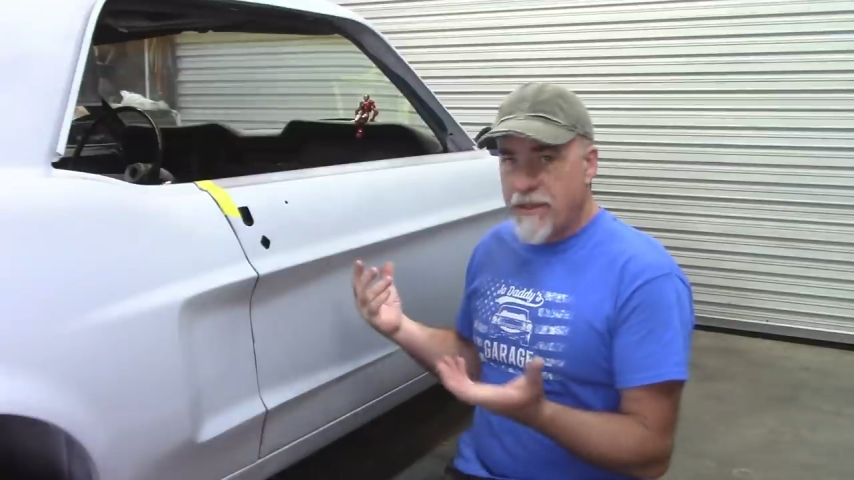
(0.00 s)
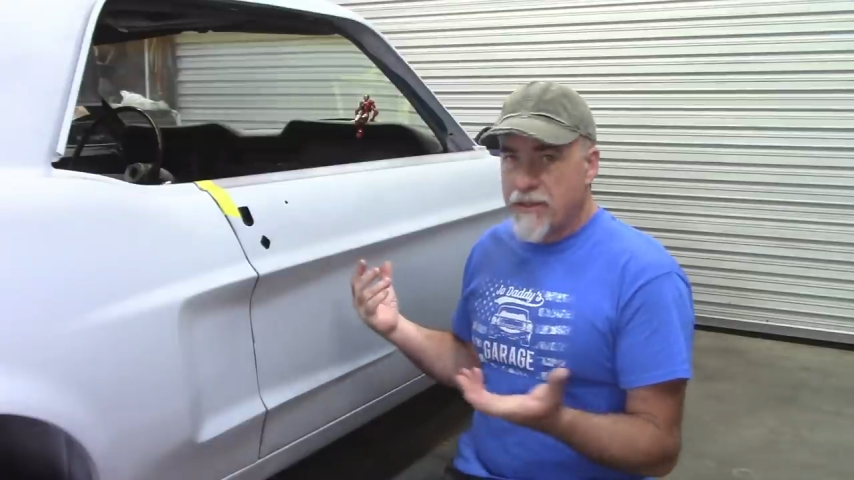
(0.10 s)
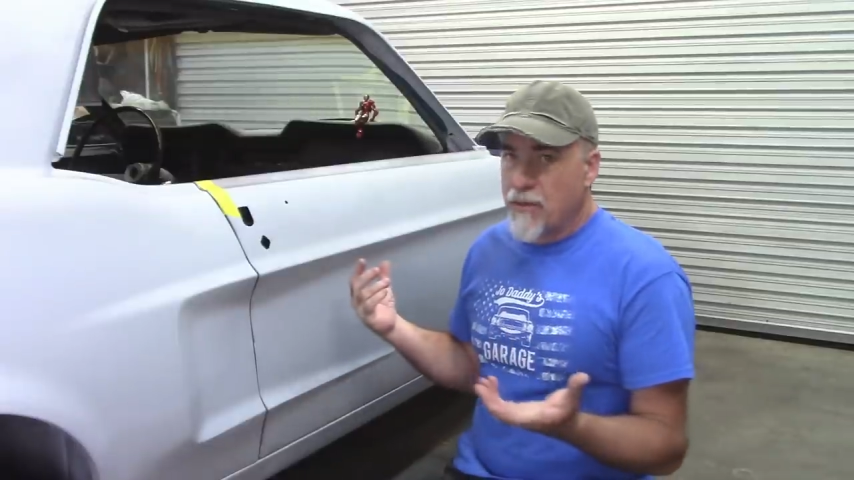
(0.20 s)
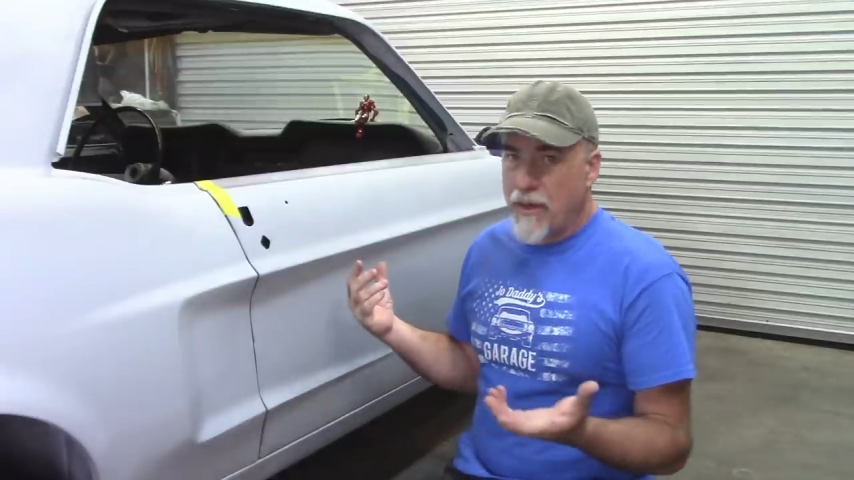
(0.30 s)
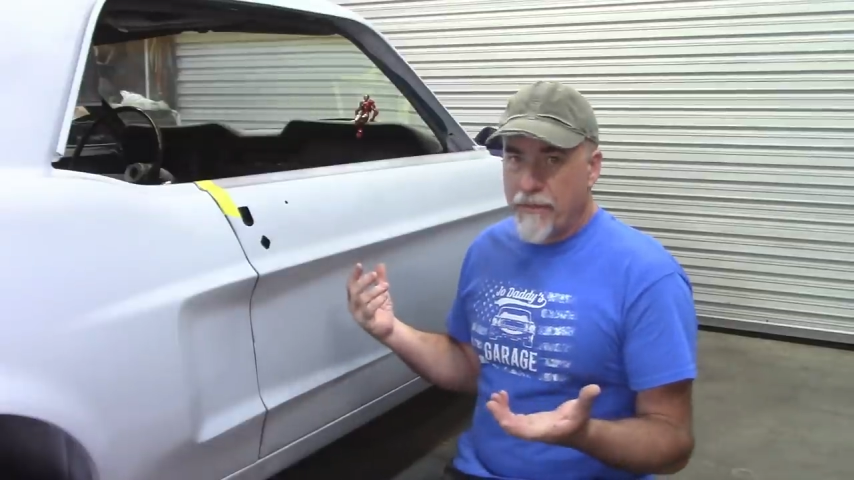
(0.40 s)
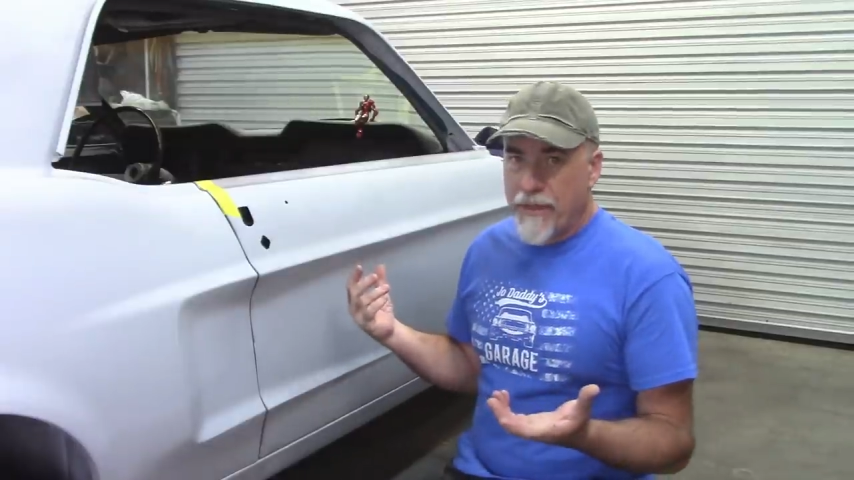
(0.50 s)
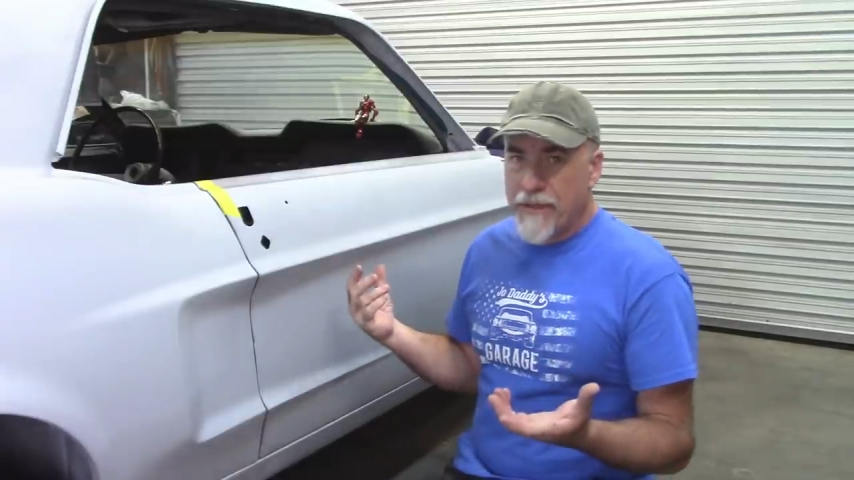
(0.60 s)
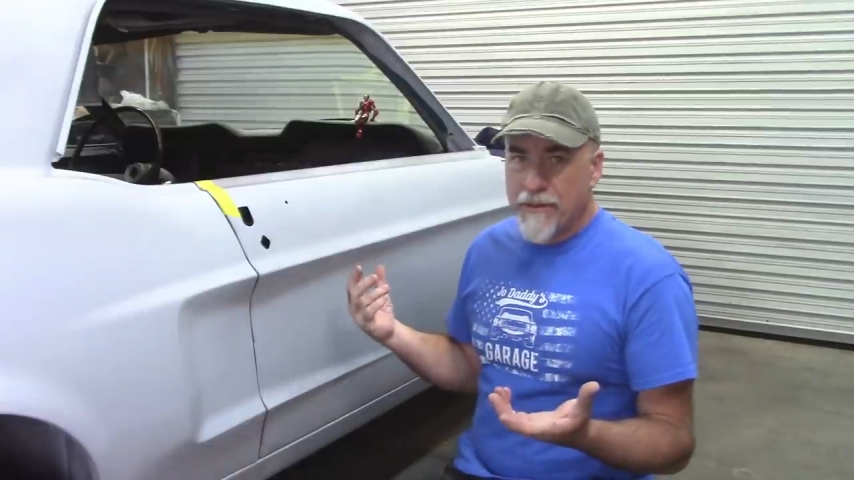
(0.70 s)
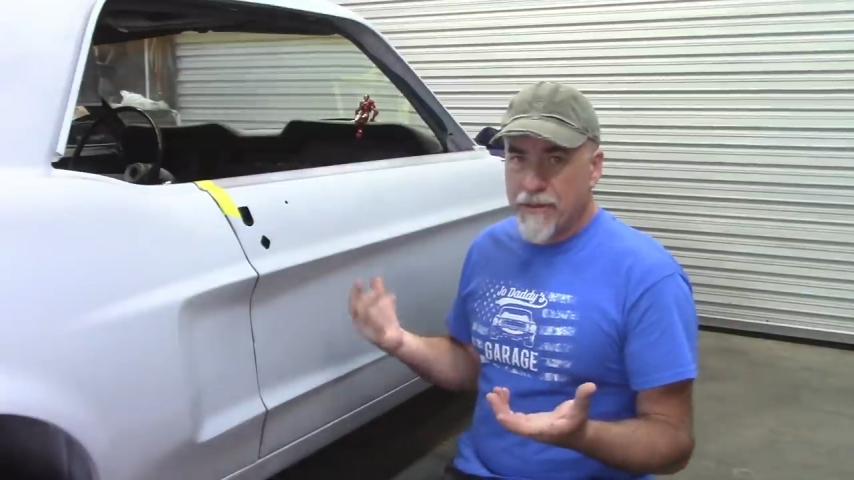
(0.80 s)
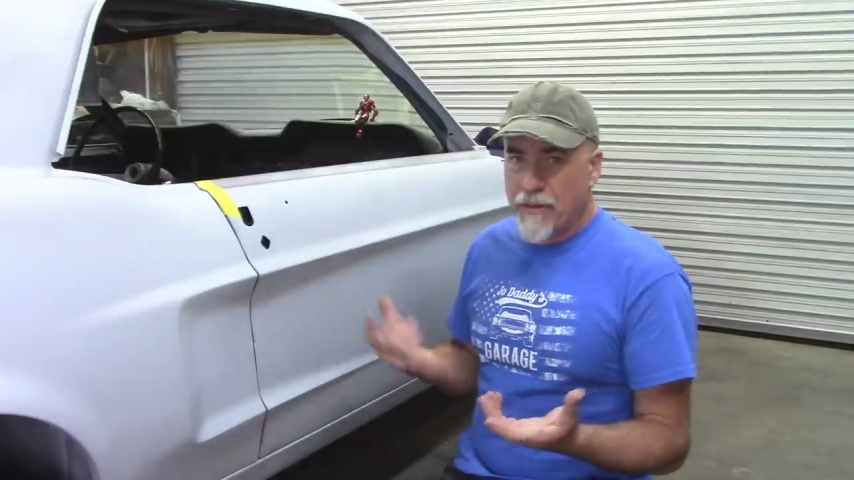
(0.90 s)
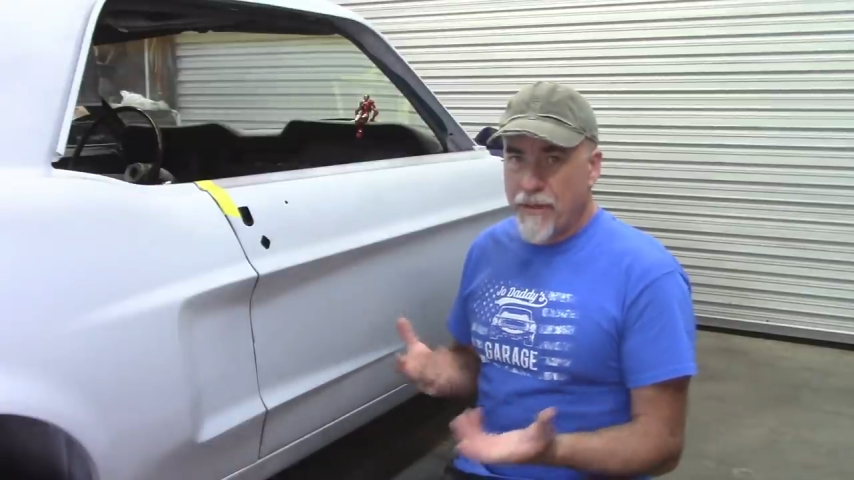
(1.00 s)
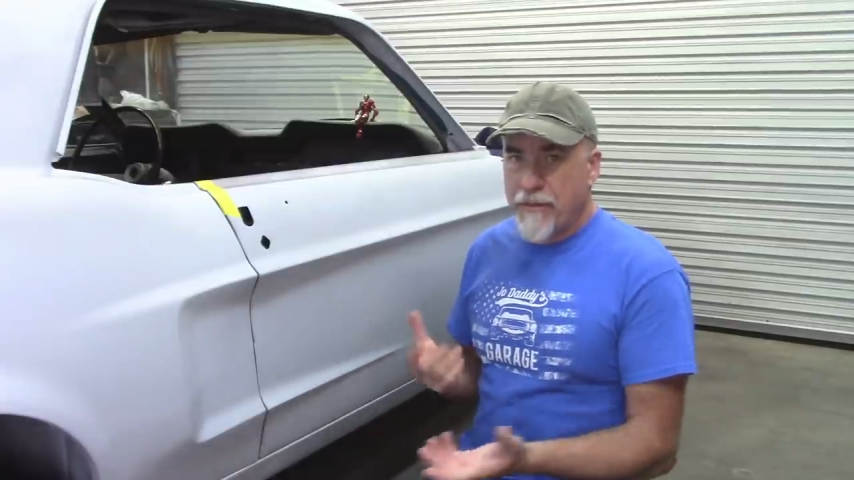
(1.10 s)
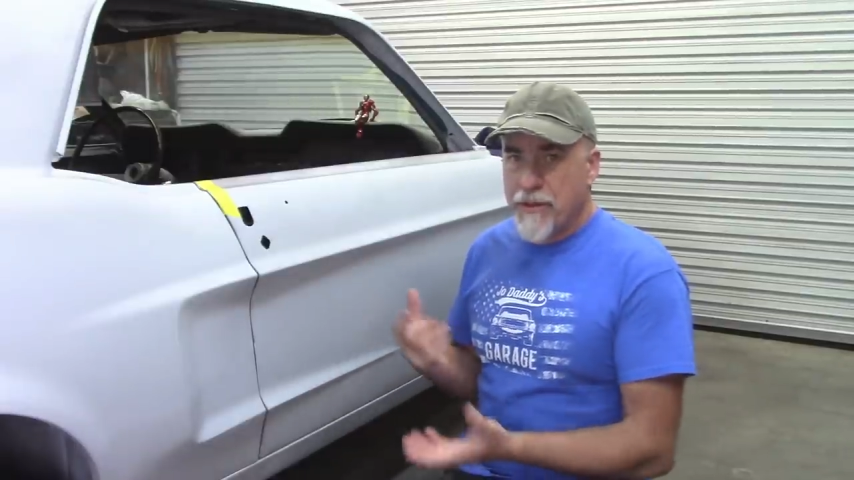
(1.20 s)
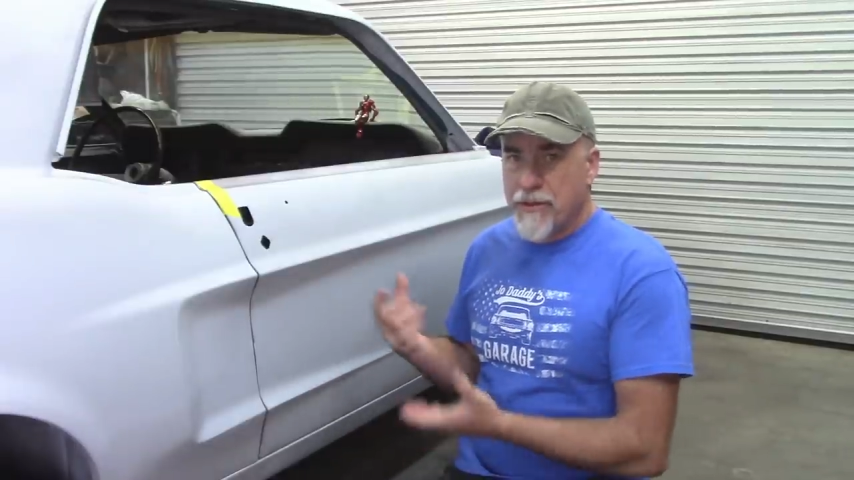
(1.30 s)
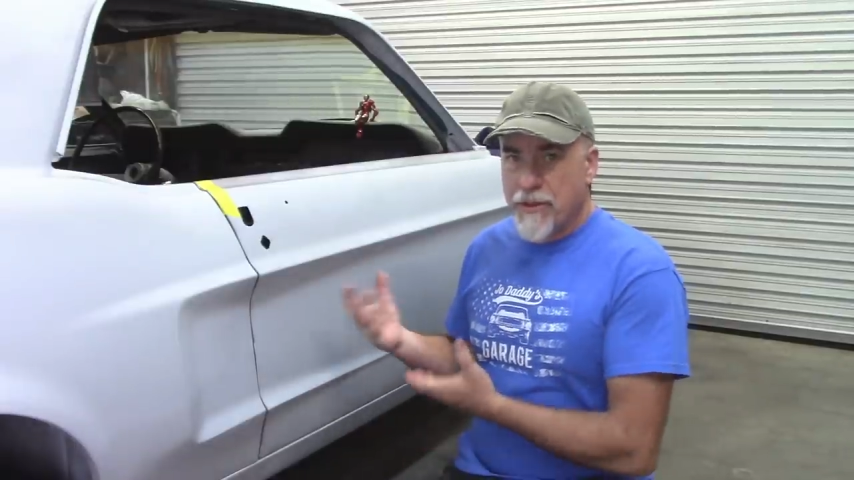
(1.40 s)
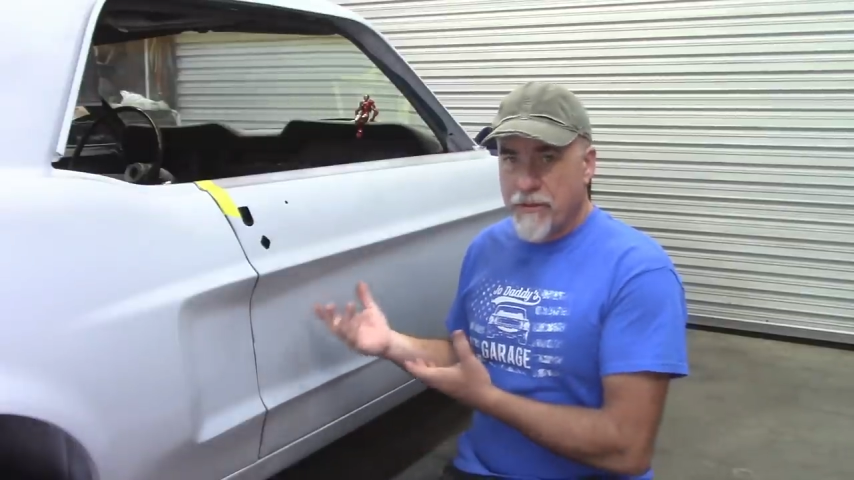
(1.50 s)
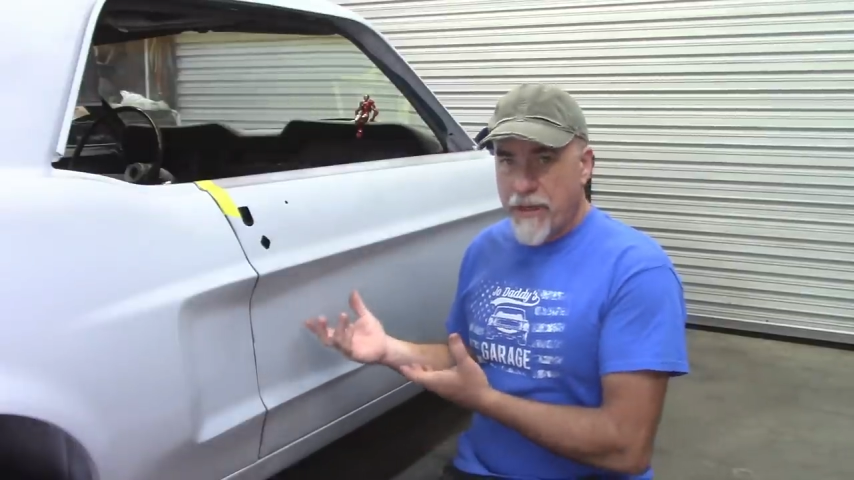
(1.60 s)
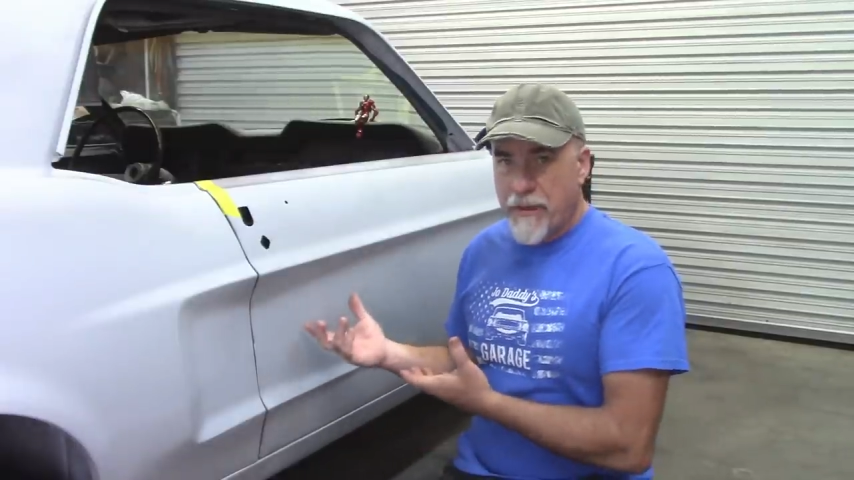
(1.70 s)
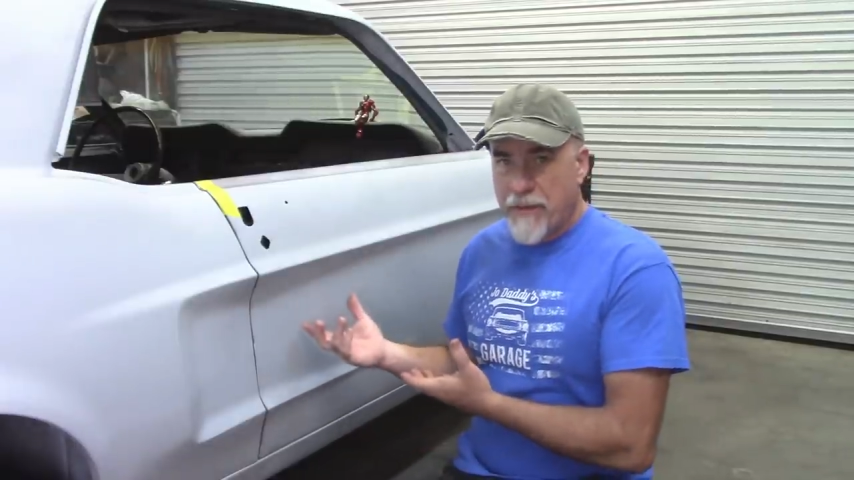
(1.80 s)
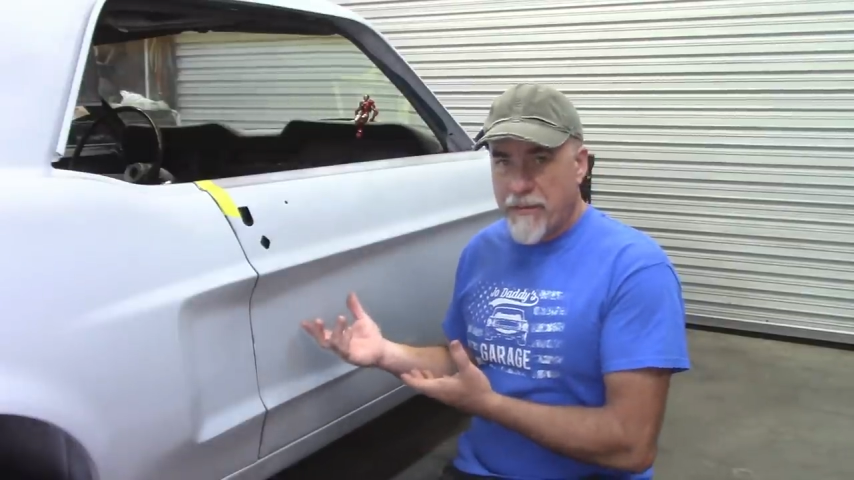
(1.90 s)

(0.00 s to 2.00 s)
this quite a bit, so I'm used to doing it by